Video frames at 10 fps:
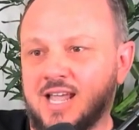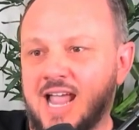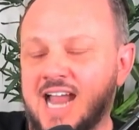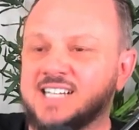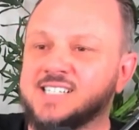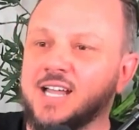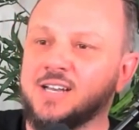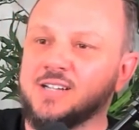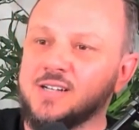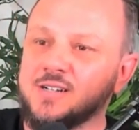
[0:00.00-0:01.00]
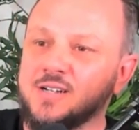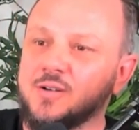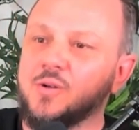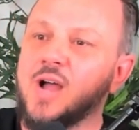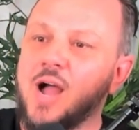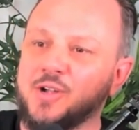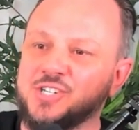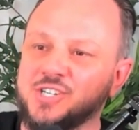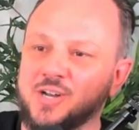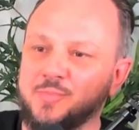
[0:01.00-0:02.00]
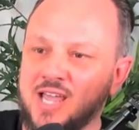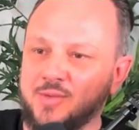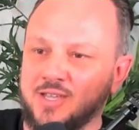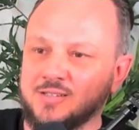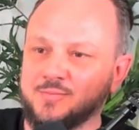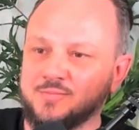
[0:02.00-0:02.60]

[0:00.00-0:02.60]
And he said, How much you gonna pay me?